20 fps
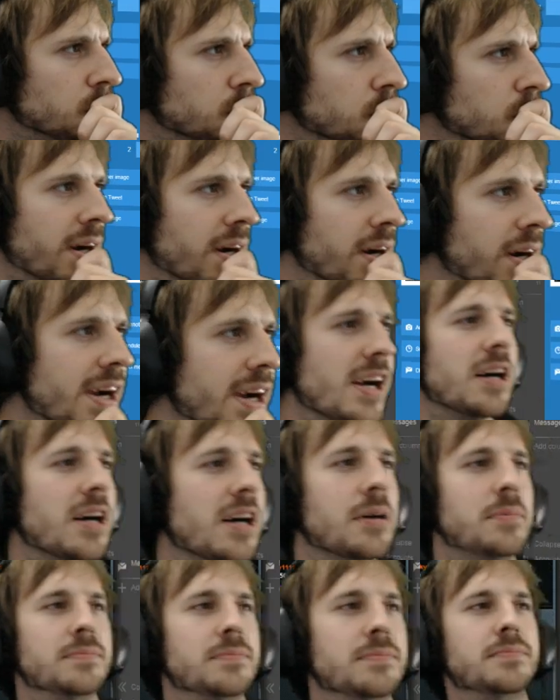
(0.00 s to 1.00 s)
Bam!
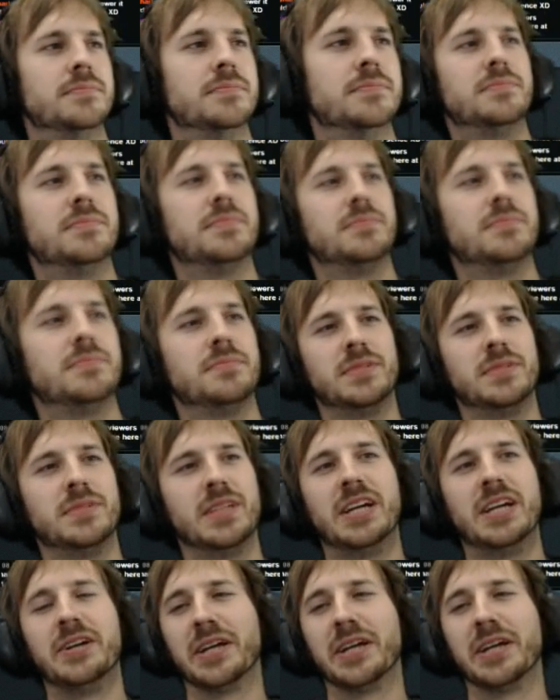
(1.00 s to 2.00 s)

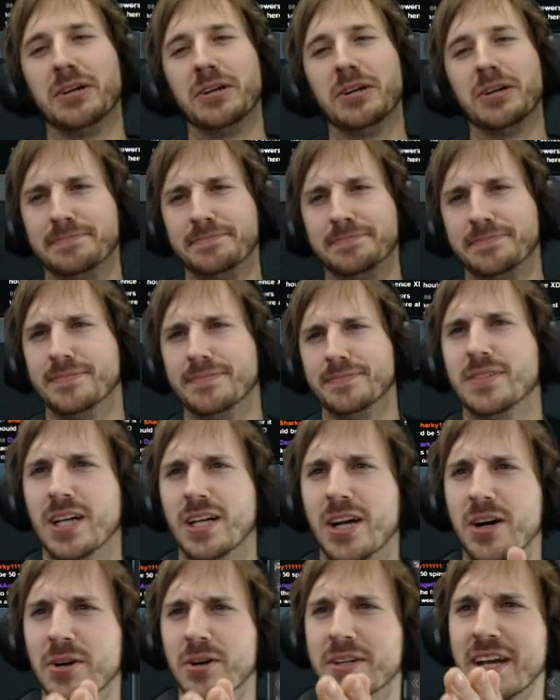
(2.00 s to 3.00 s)
There you go.
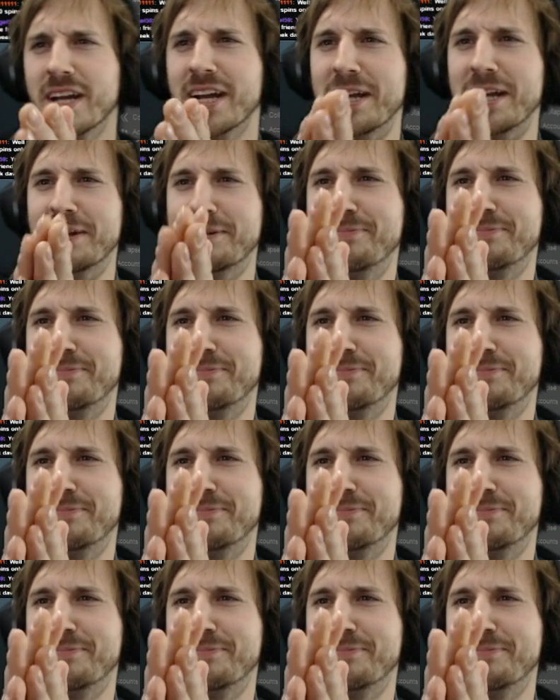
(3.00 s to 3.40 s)
Okay.